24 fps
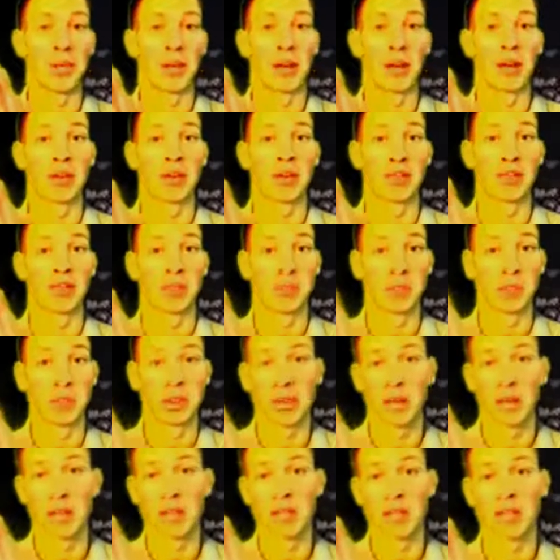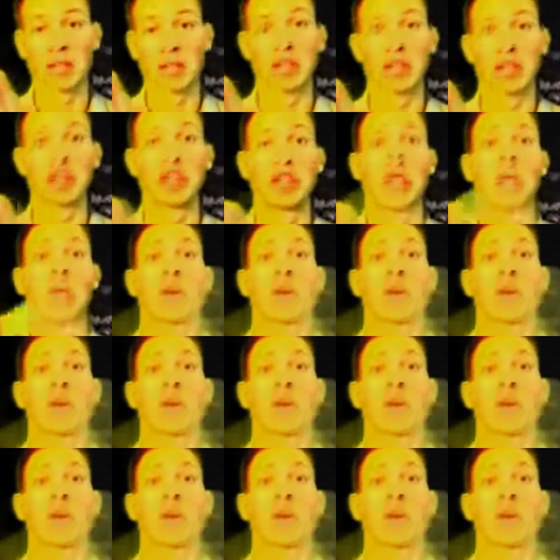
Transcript: but I went from 200 to